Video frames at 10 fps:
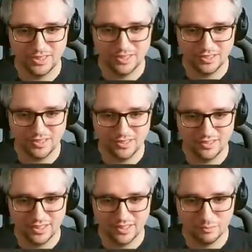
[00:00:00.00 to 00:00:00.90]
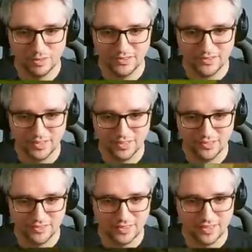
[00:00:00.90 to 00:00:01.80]
the uh, like a blessing in
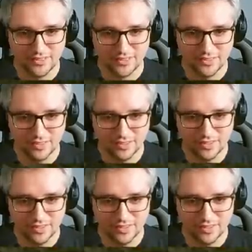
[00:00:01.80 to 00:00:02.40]
disguise.